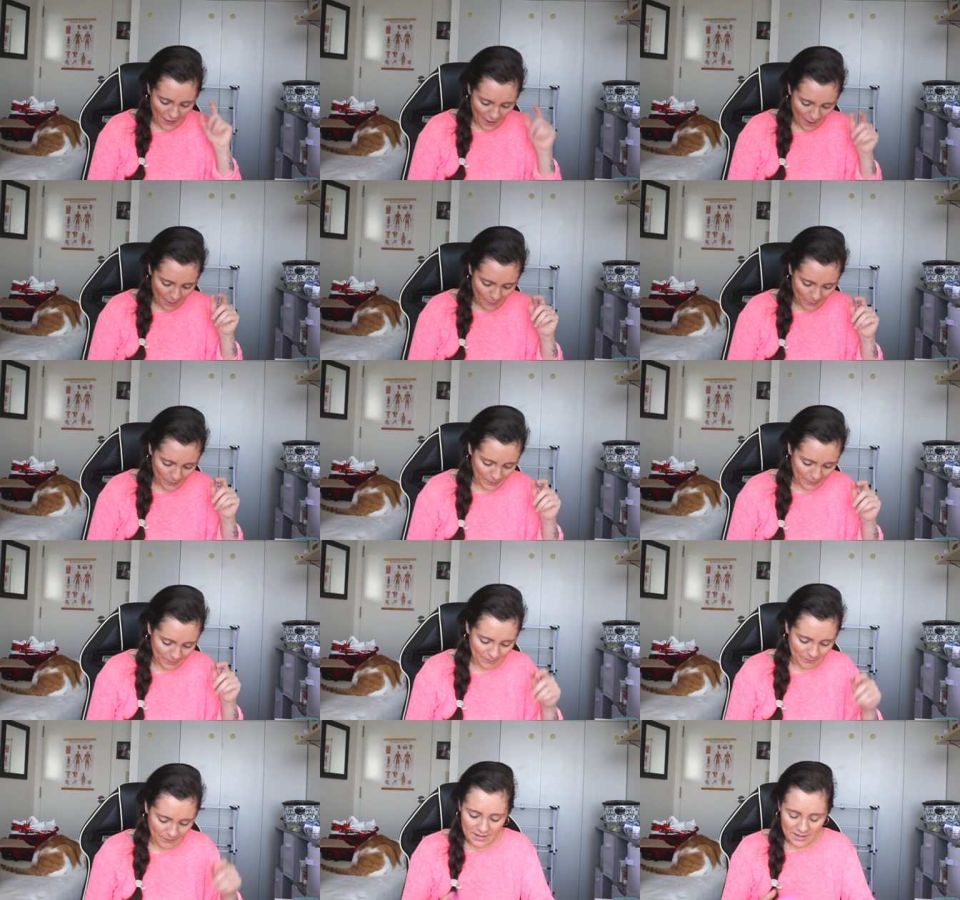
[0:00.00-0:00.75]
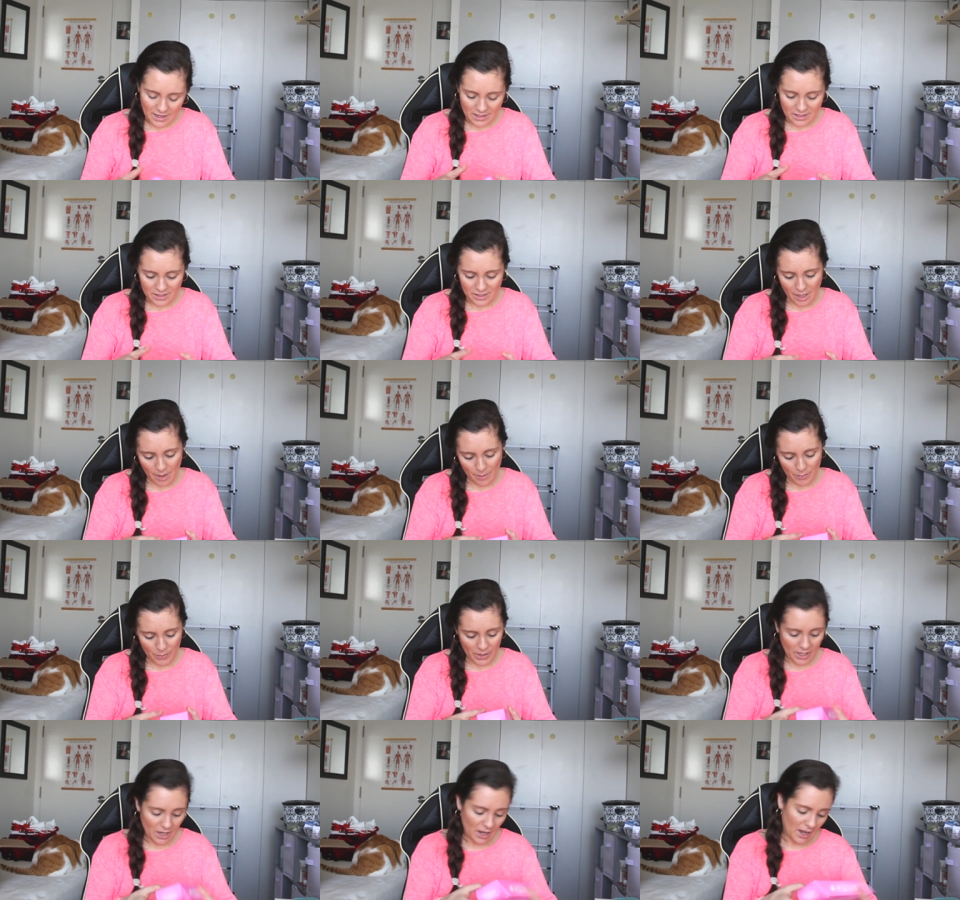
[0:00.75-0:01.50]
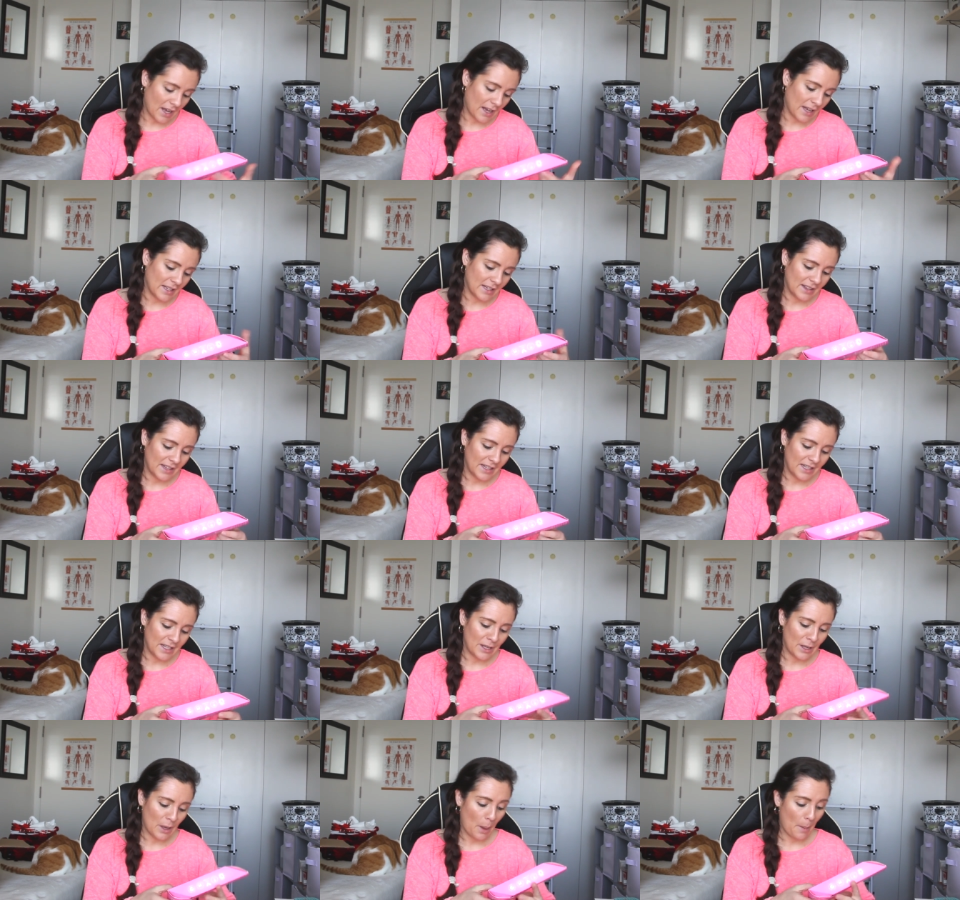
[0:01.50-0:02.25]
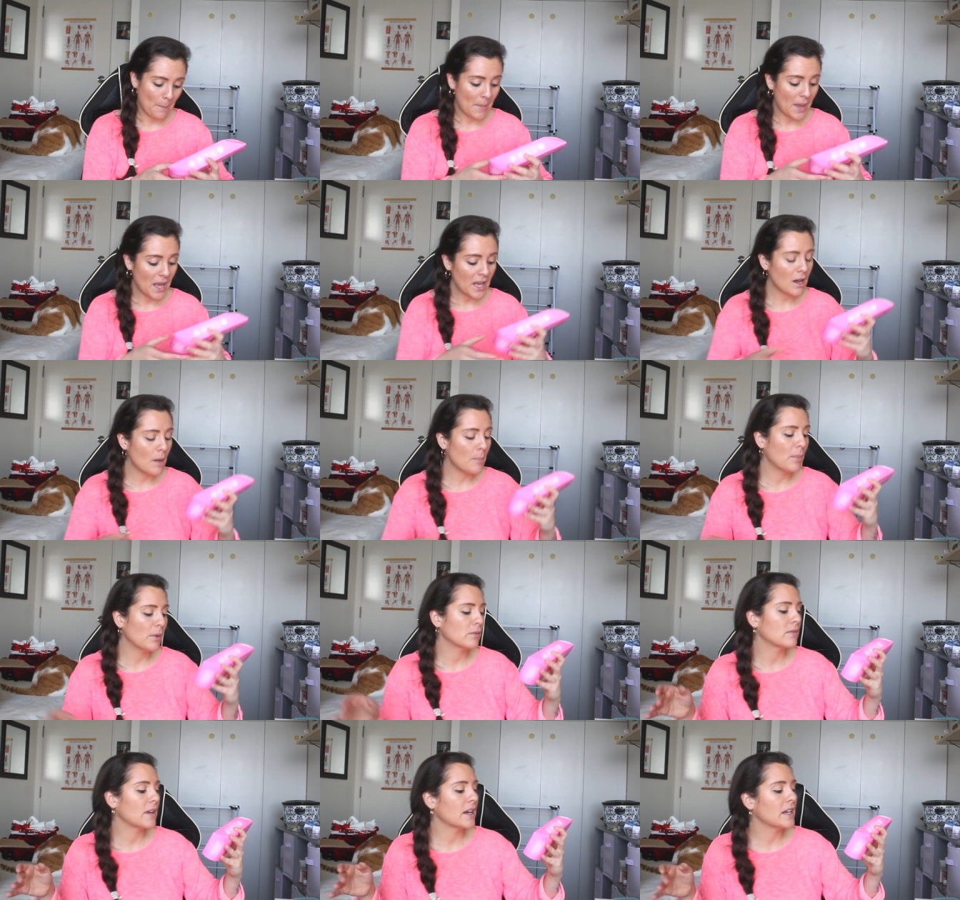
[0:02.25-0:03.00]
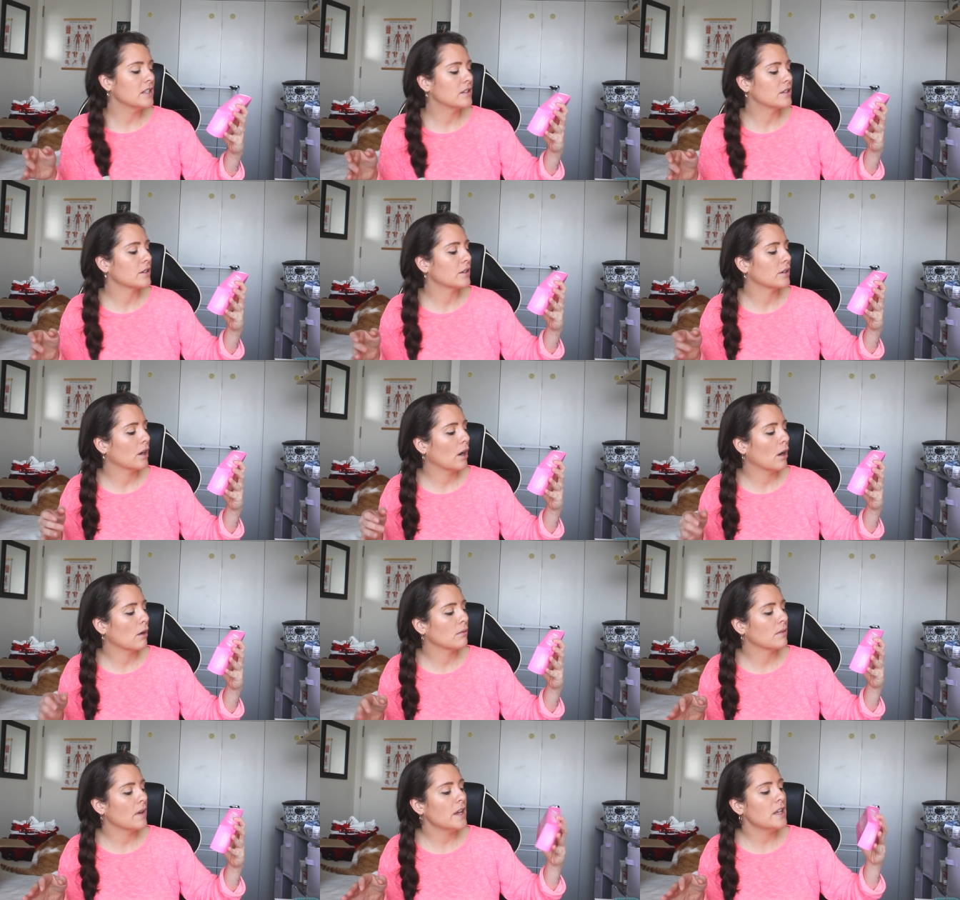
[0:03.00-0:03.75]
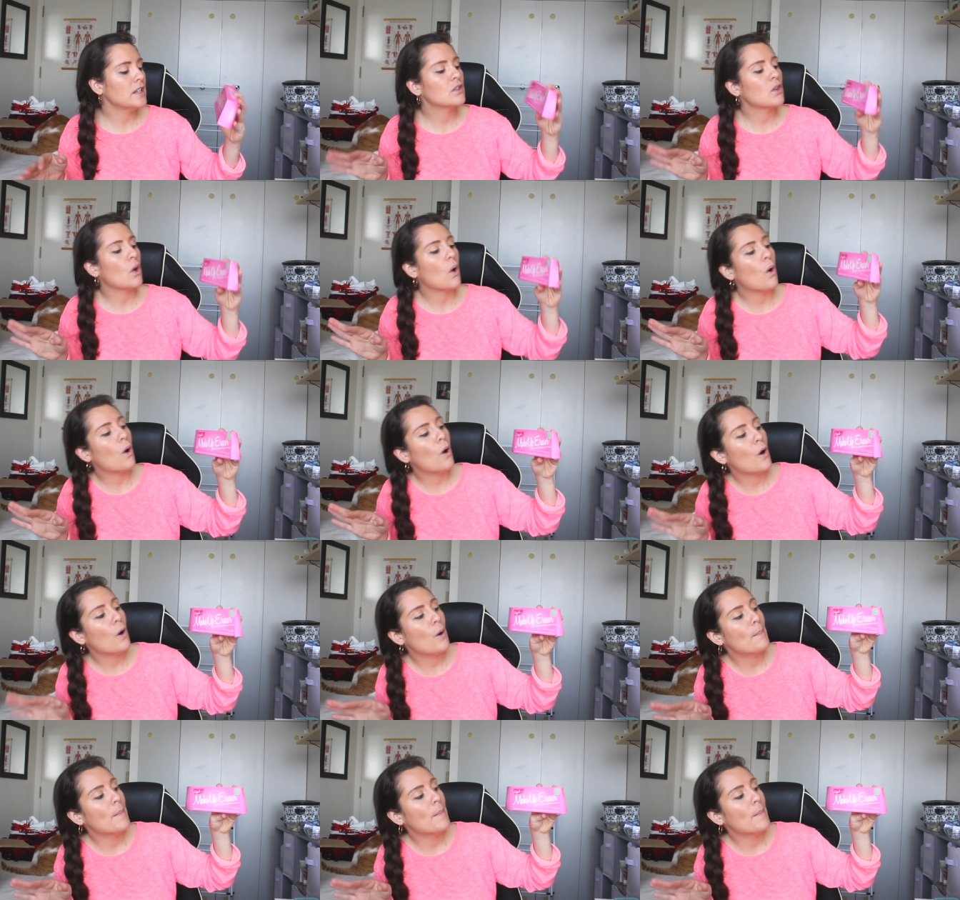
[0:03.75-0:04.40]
that one. Next up, we got the Makeup Eraser. Erase all